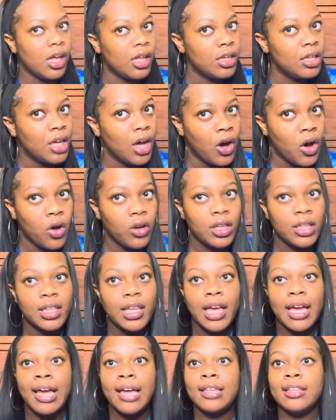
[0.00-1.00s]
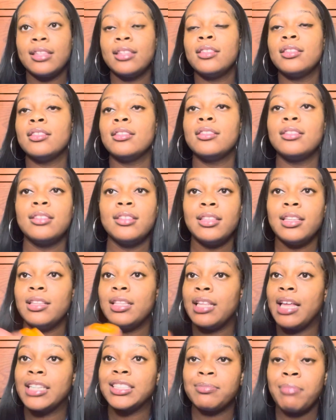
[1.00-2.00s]
The only thing
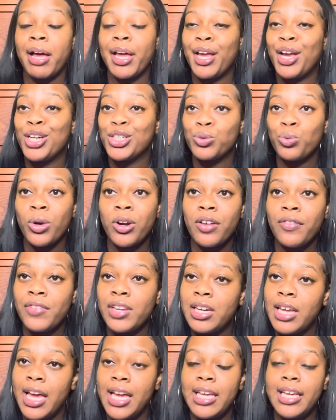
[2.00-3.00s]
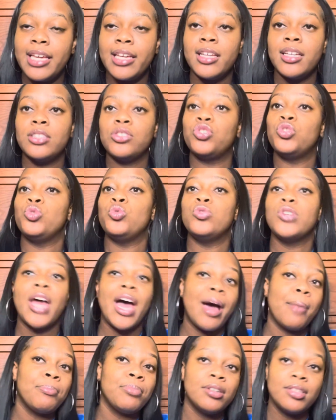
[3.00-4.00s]
that's my end word of the day is do
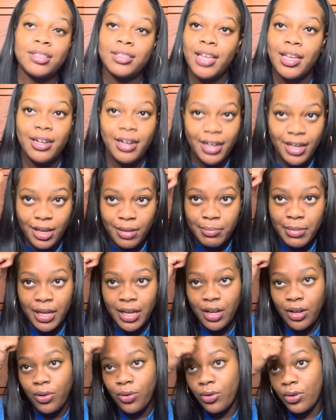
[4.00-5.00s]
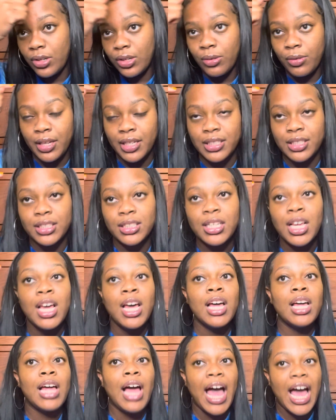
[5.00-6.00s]
not put that headband on your edges.
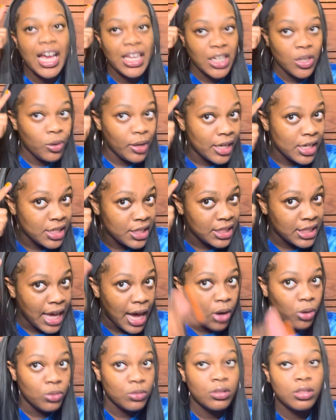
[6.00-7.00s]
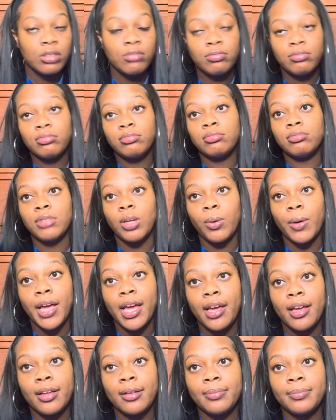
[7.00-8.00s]
Have your edges out,
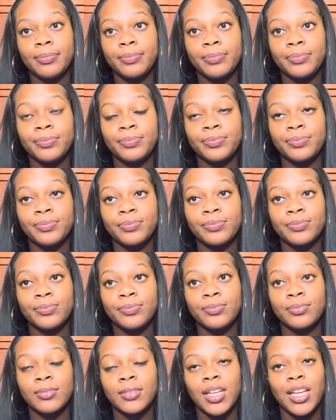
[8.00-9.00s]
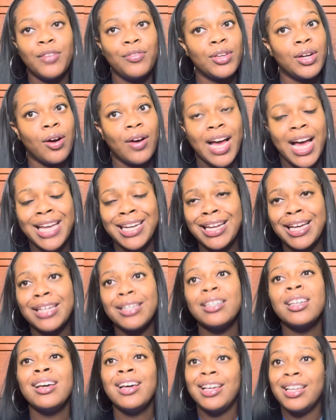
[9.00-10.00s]
okay? If you don't have
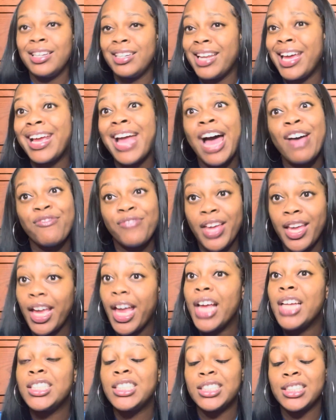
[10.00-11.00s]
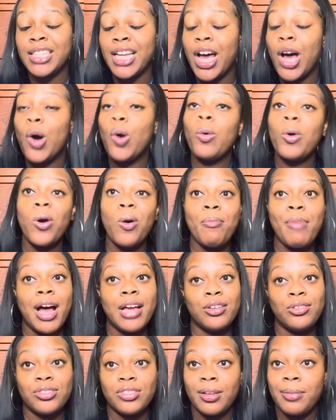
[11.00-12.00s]
none, they got fake edges now. Go buy
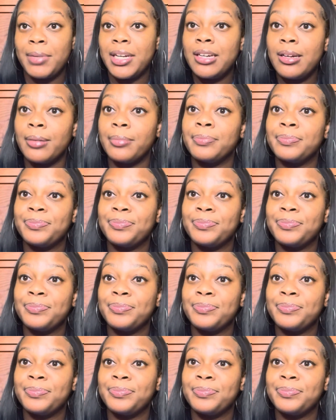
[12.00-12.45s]
you some of them.